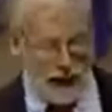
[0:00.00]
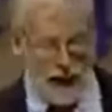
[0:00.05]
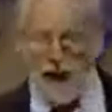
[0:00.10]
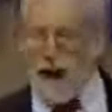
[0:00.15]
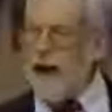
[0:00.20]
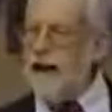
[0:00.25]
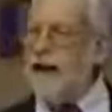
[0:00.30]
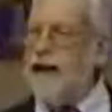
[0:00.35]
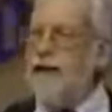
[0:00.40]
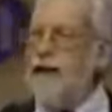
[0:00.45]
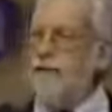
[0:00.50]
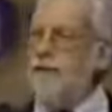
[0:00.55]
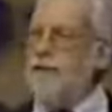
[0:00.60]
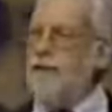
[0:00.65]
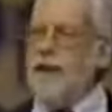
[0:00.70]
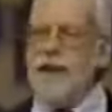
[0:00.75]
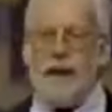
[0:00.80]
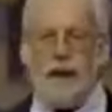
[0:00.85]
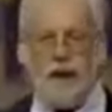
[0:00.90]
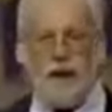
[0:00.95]
And I
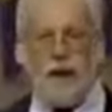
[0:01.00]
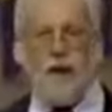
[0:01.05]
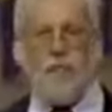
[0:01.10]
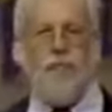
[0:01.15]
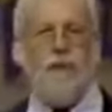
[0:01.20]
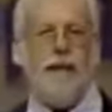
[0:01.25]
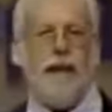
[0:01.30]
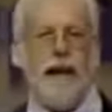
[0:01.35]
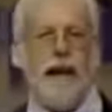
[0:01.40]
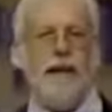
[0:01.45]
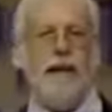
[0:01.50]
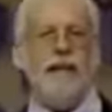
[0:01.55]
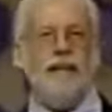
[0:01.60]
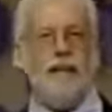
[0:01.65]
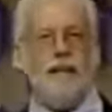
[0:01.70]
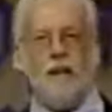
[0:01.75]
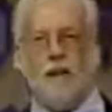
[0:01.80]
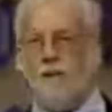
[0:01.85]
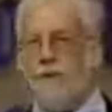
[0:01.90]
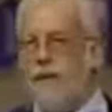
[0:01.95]
kept thinking, could it be that
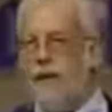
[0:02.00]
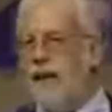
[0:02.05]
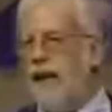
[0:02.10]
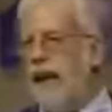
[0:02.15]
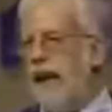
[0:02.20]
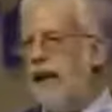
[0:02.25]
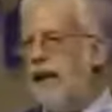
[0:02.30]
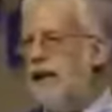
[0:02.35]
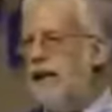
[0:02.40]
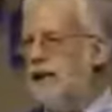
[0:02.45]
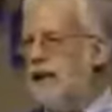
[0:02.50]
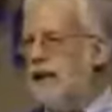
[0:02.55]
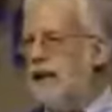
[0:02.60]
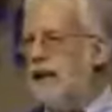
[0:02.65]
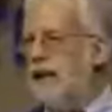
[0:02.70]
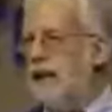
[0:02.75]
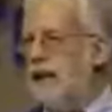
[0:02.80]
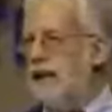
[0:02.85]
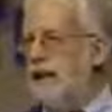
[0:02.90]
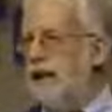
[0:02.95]
easy? Could it be that
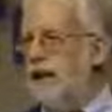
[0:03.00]
easy?